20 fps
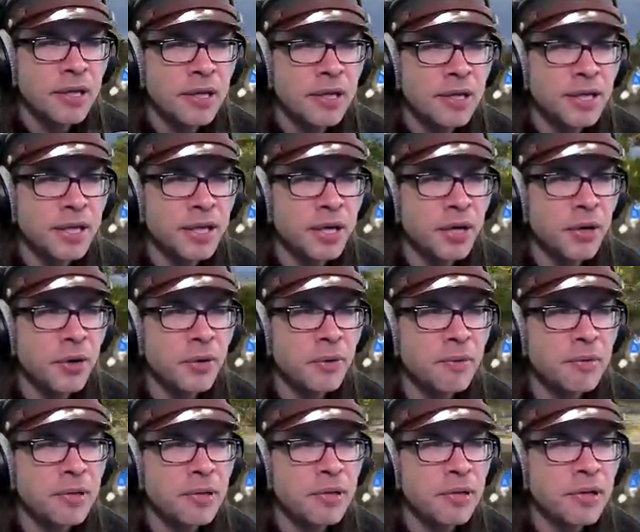you know,
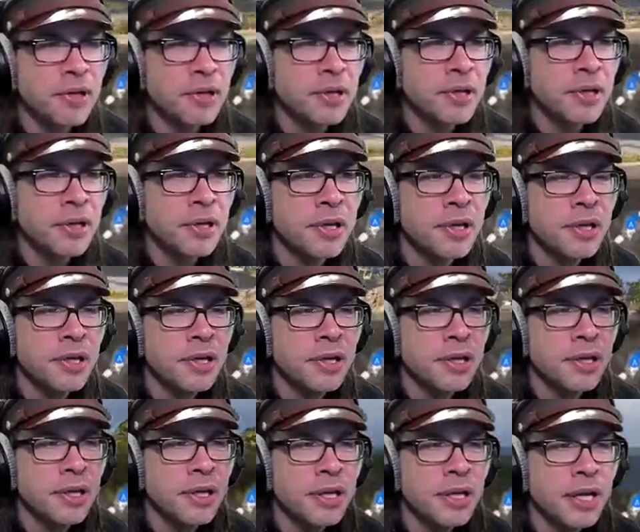
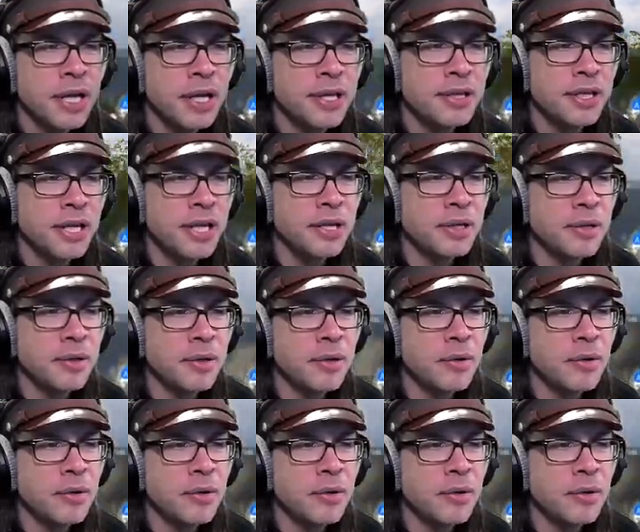and then